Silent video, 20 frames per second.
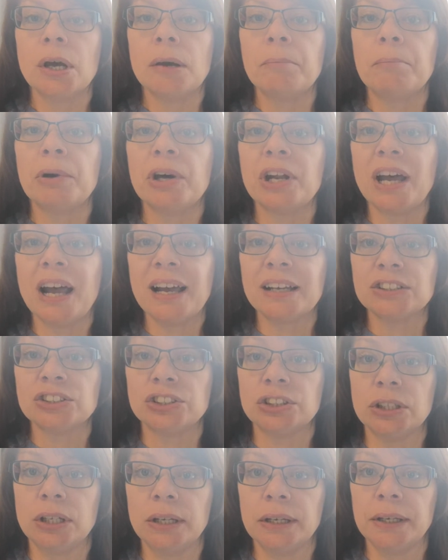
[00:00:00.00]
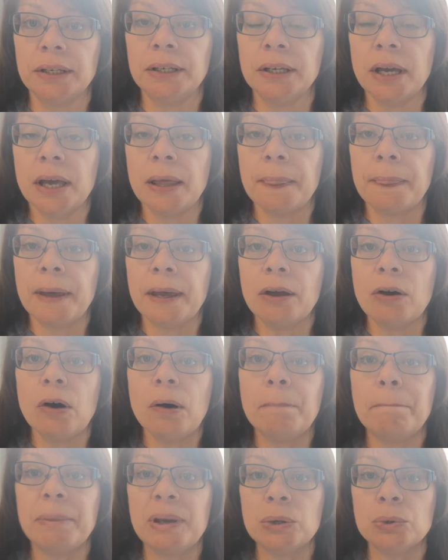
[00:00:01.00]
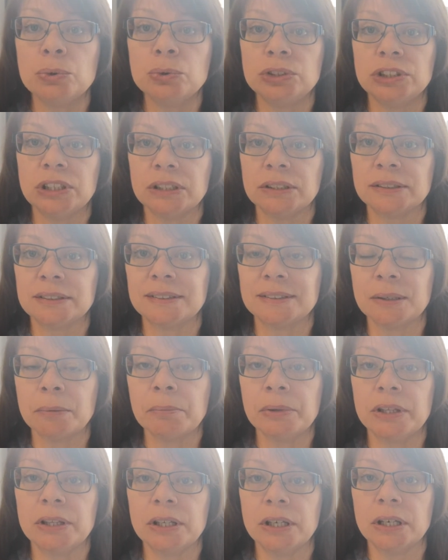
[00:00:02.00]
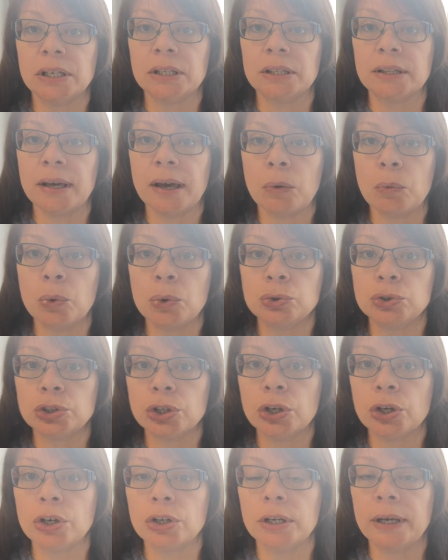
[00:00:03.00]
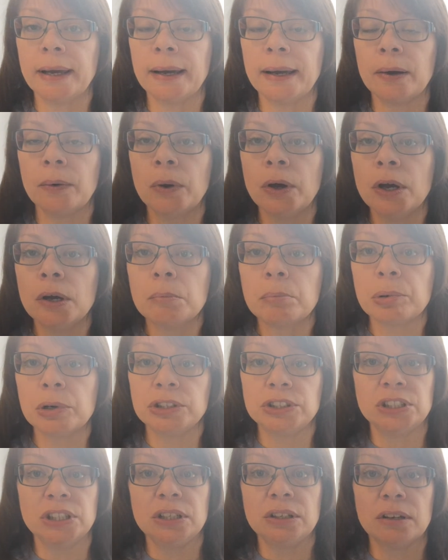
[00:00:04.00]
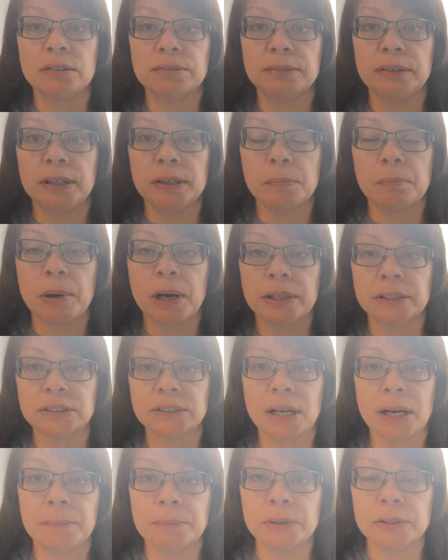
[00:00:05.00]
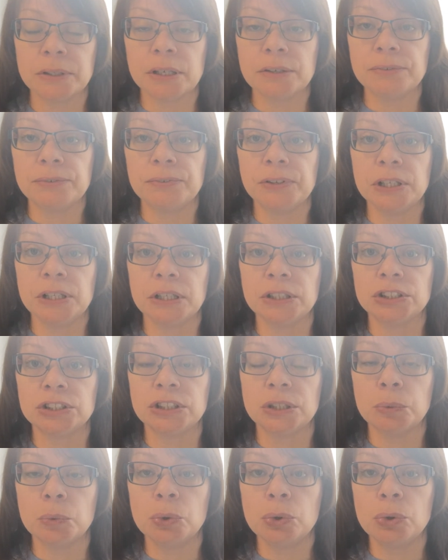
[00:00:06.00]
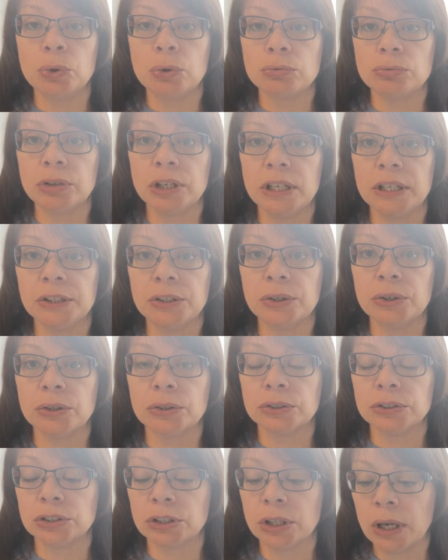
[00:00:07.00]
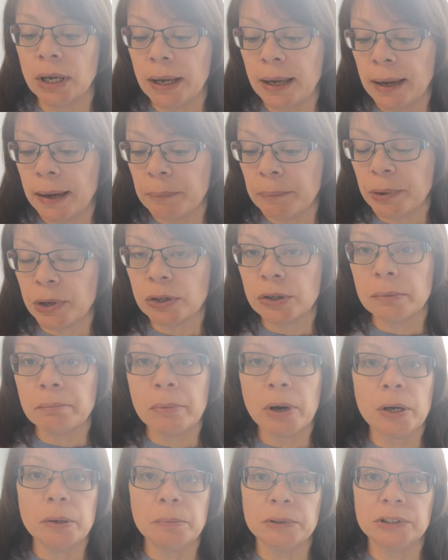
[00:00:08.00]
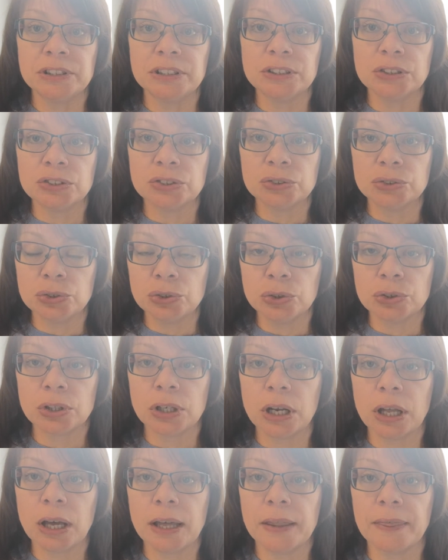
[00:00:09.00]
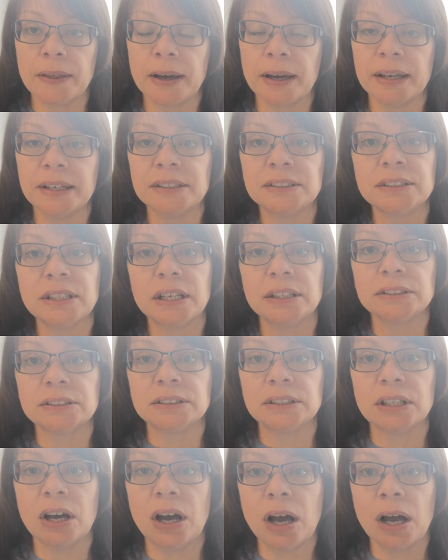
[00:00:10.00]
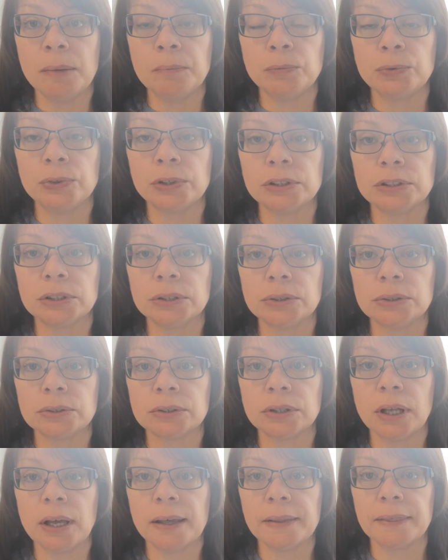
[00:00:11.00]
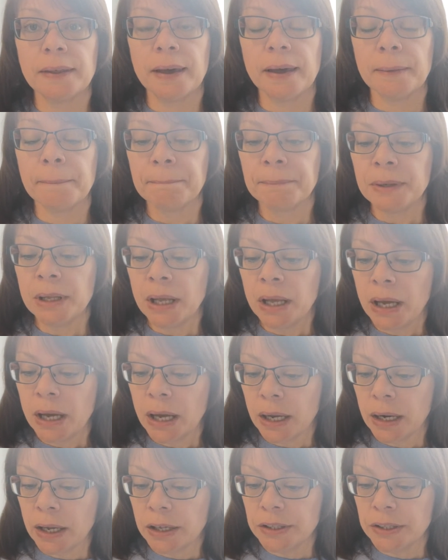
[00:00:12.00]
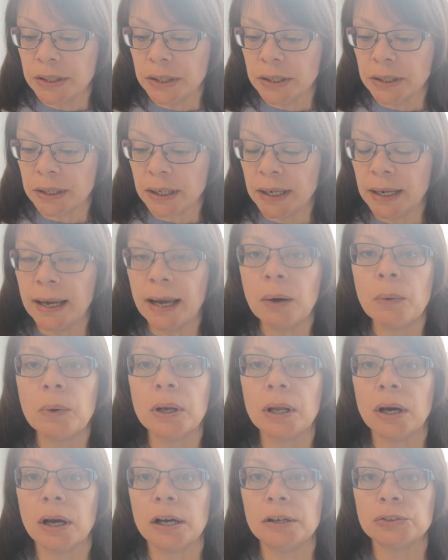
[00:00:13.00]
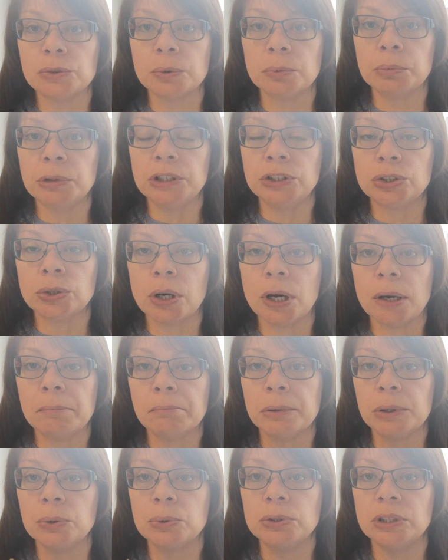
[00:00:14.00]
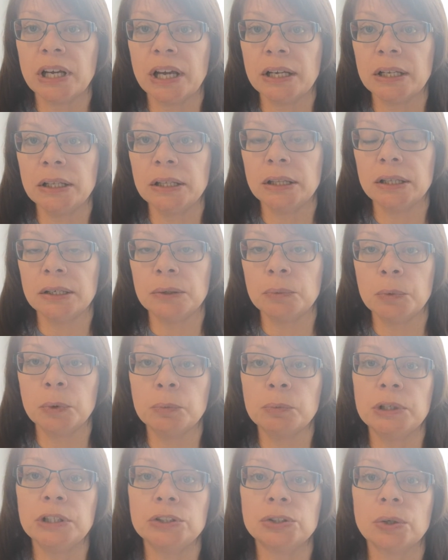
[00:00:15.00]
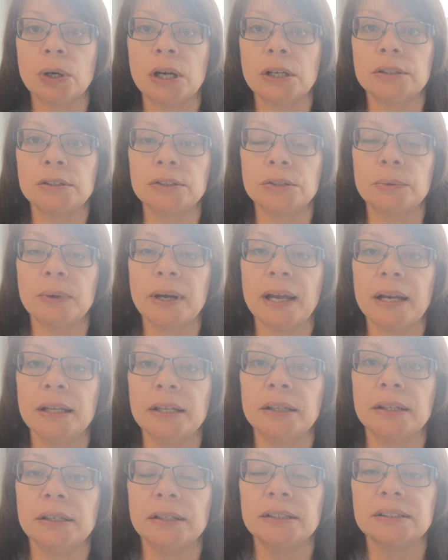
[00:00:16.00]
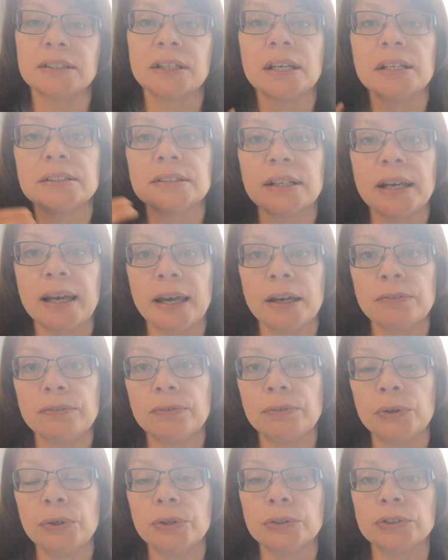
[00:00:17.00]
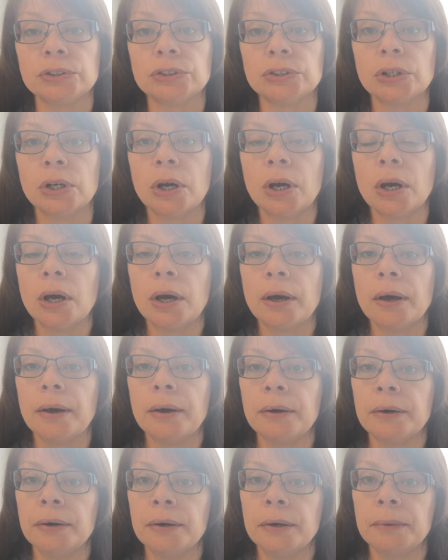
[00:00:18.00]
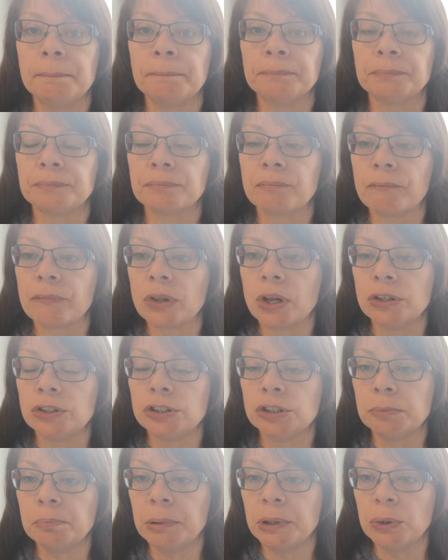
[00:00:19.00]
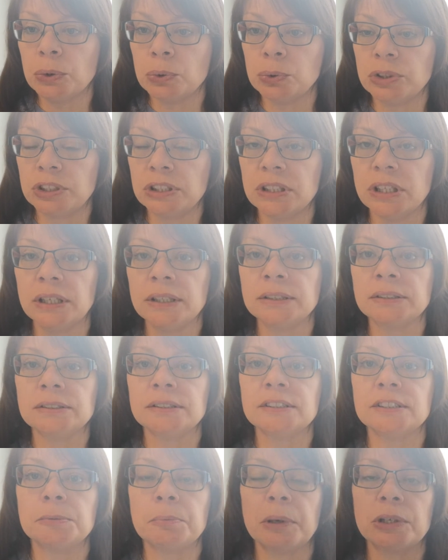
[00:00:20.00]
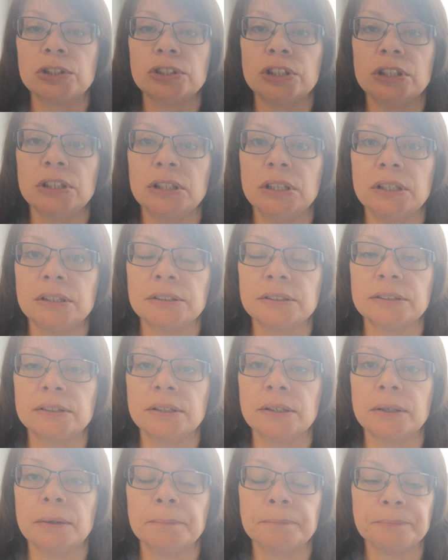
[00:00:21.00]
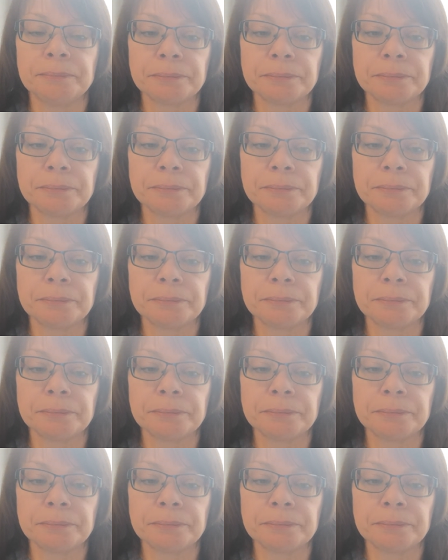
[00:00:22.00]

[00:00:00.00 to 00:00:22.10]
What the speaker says: But actually they are building something that will turn out pretty lovely. By the time that they've finished, it will look really good. But at the moment it doesn't look like that. It takes time for it to look like that. And I think in our lives, when we try and build anything, when we try and do anything, it takes effort to build things, especially things that,